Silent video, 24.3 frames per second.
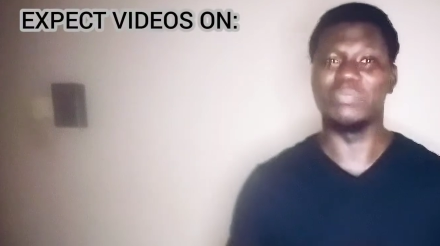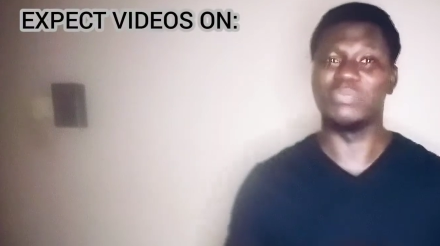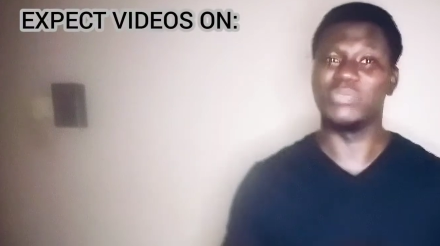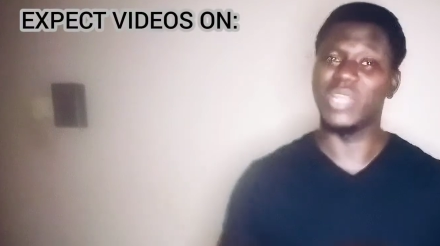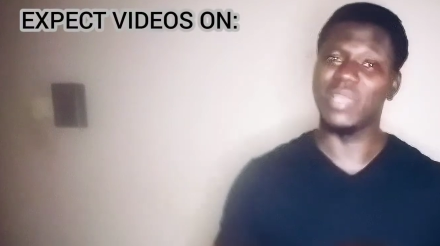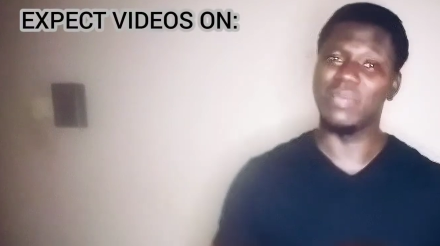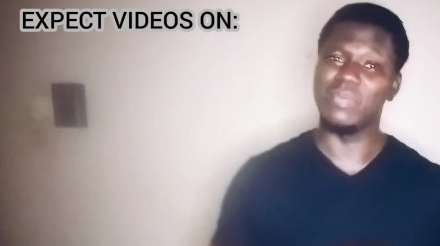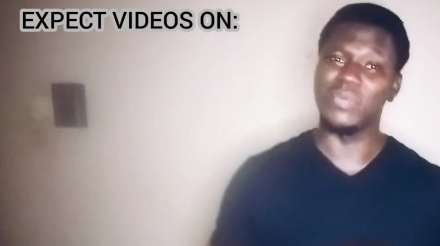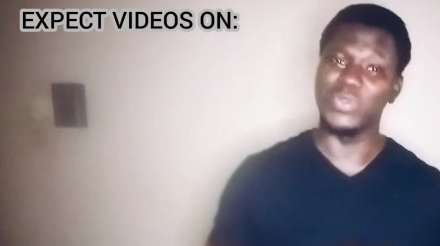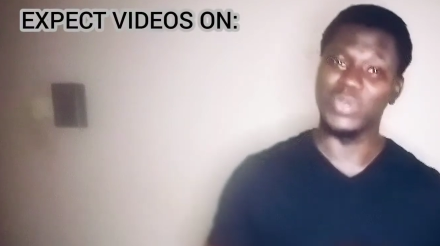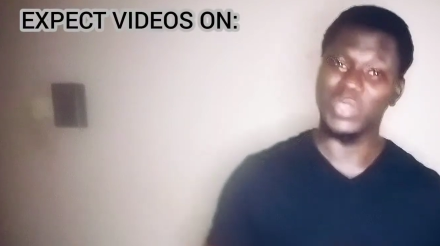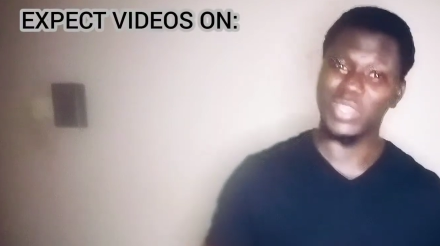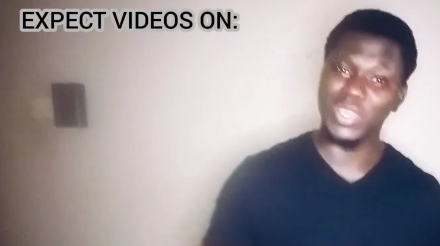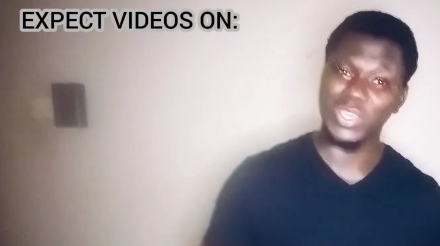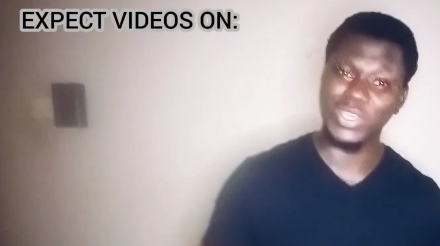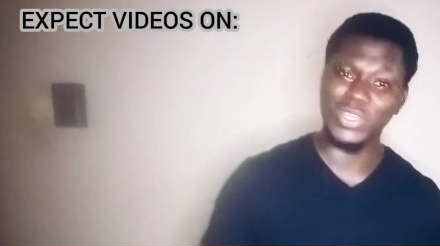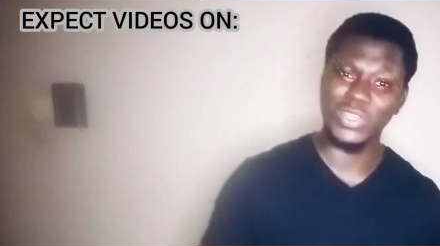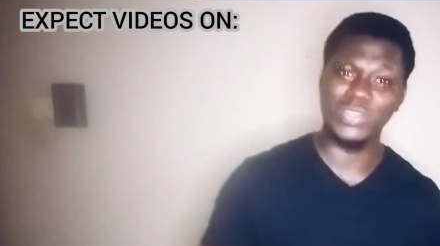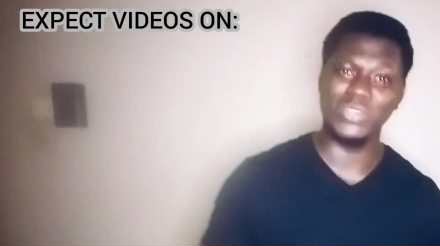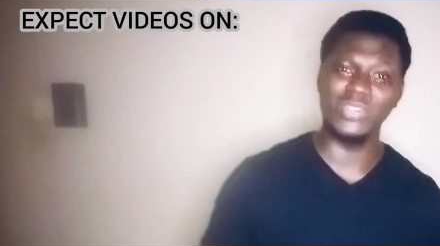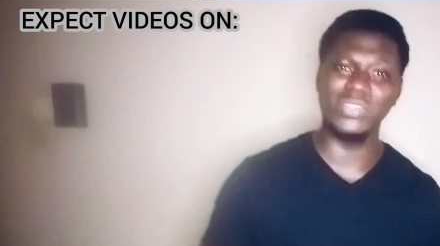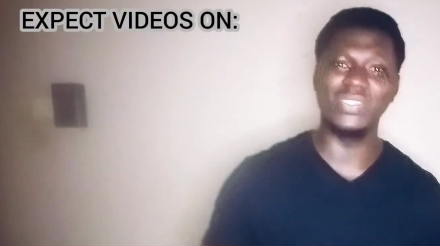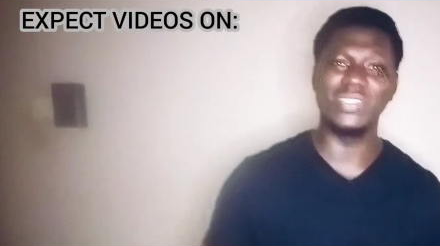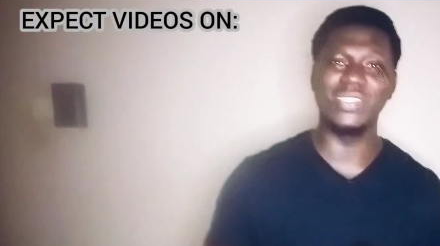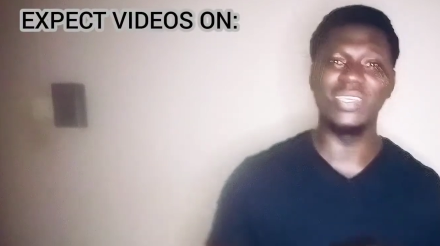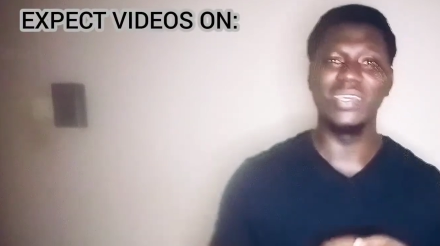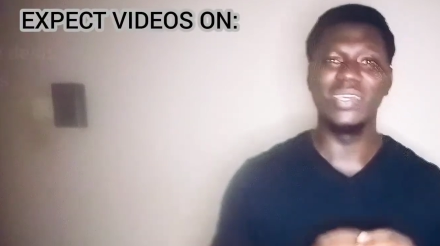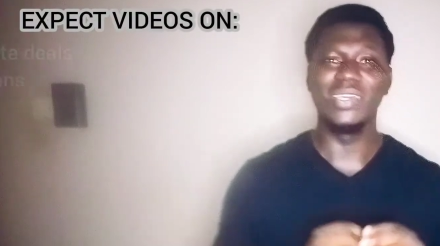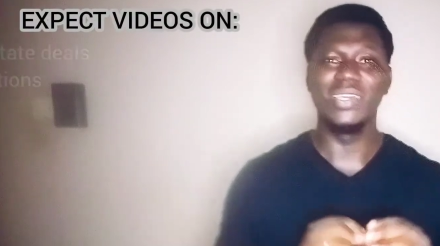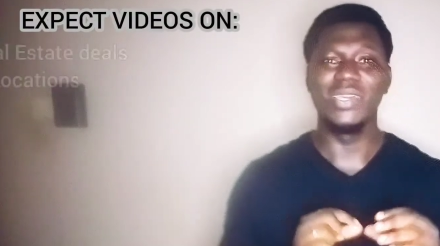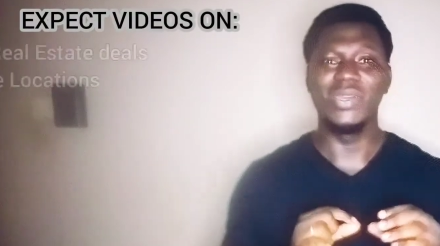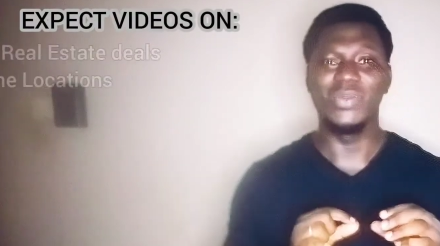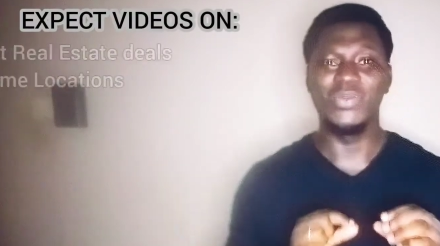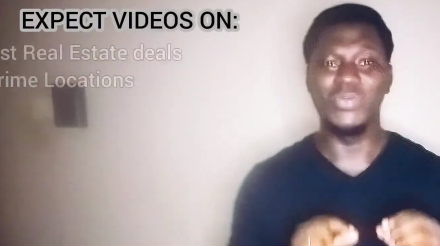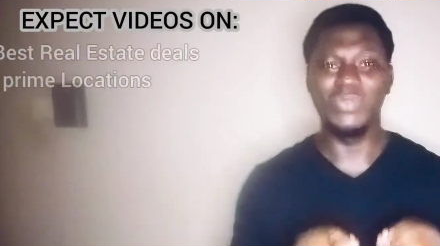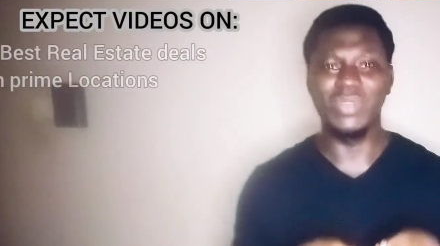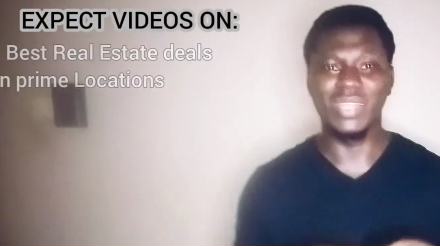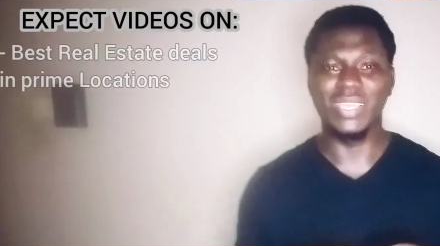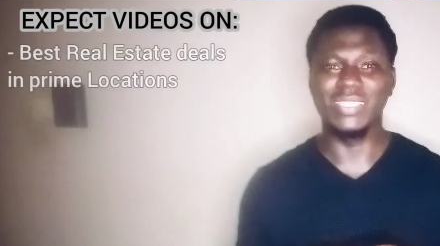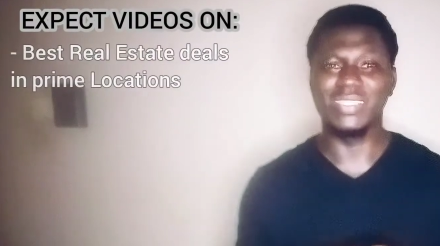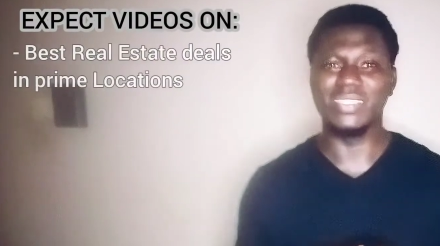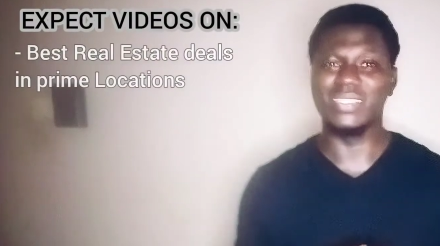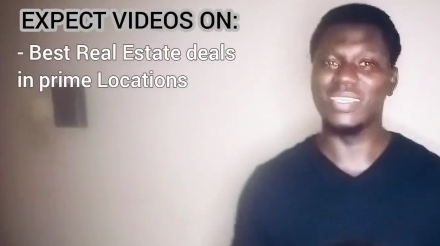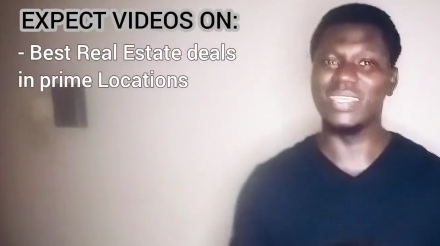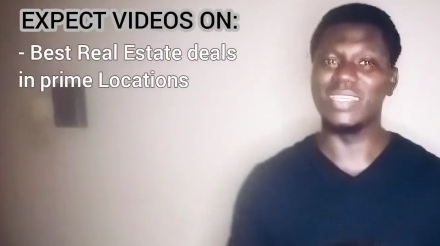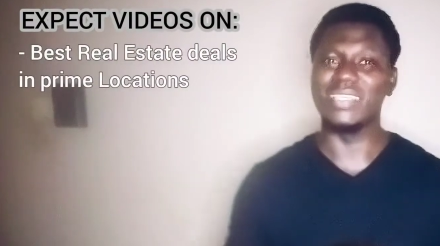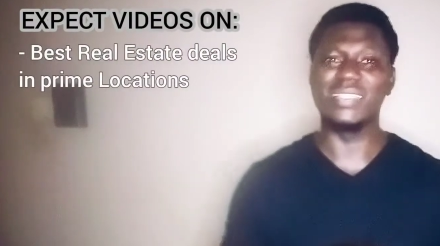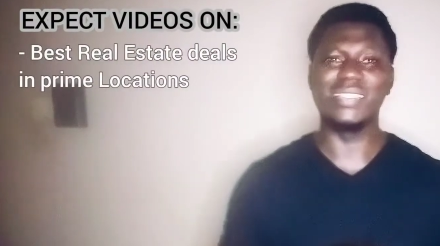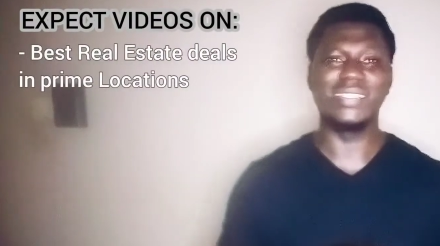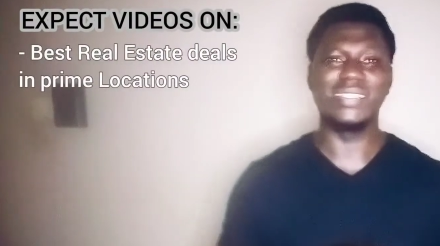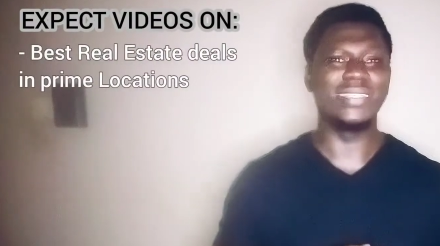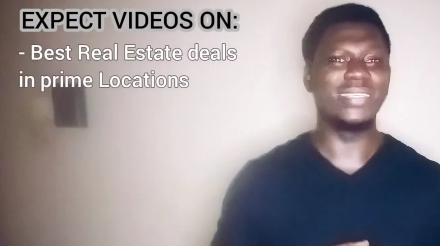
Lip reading: prime locations, real estate